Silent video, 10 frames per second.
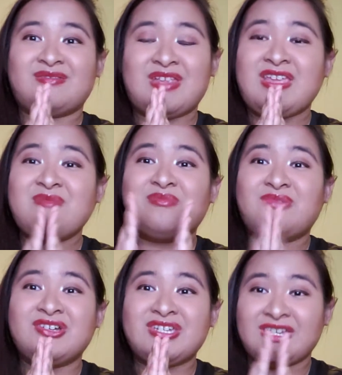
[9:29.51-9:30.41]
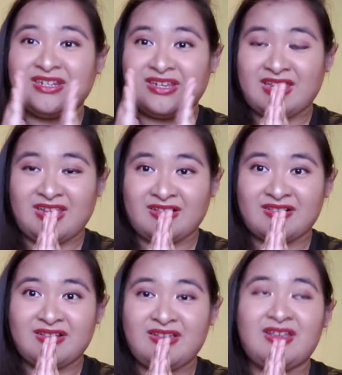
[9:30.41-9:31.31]
keep pushing the
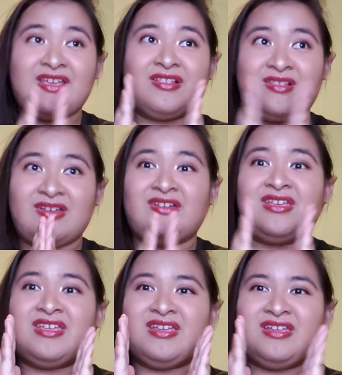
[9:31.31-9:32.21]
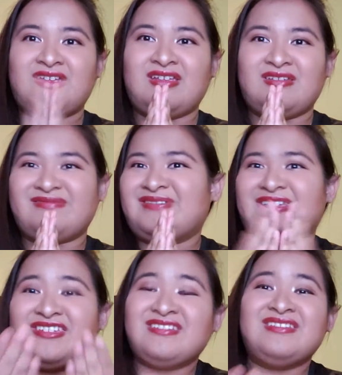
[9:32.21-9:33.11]
case until he
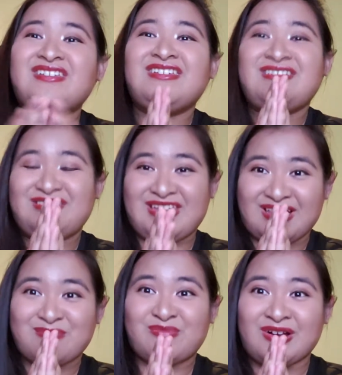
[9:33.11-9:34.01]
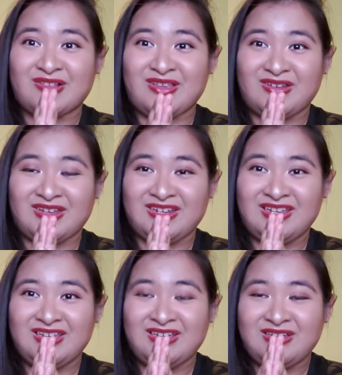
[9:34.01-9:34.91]
gets persecuted.
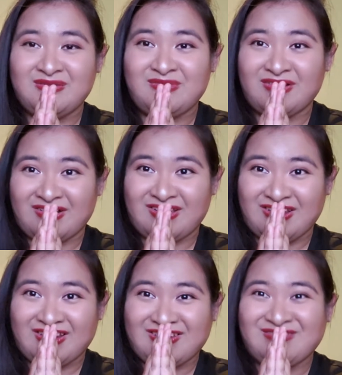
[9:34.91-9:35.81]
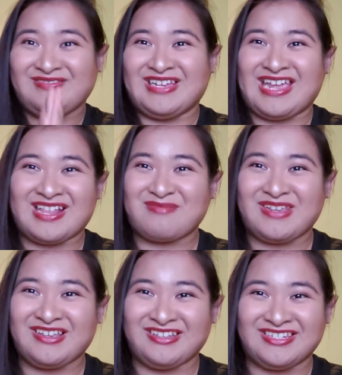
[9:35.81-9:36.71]
I can't speak
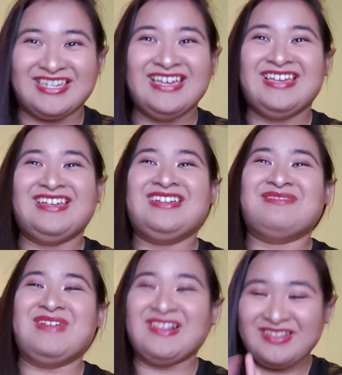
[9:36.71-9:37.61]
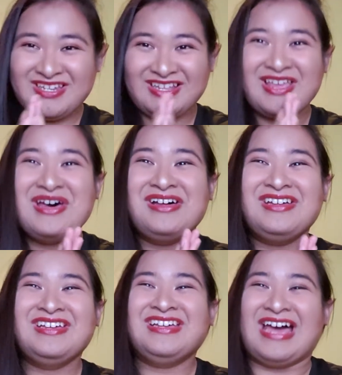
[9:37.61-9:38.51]
English. Basically,
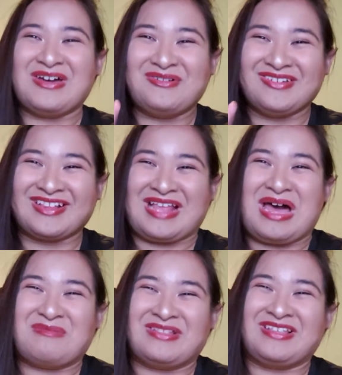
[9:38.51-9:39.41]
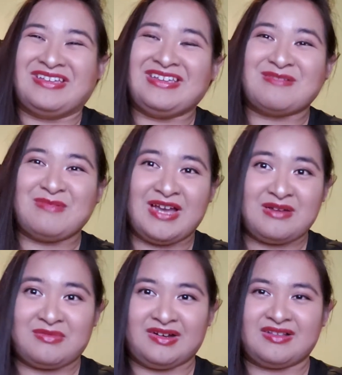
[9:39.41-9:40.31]
I won't stop until he's
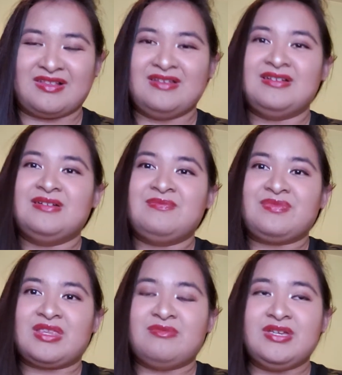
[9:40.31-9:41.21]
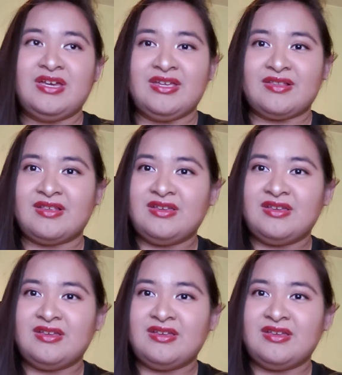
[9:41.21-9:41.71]
behind bars. Because,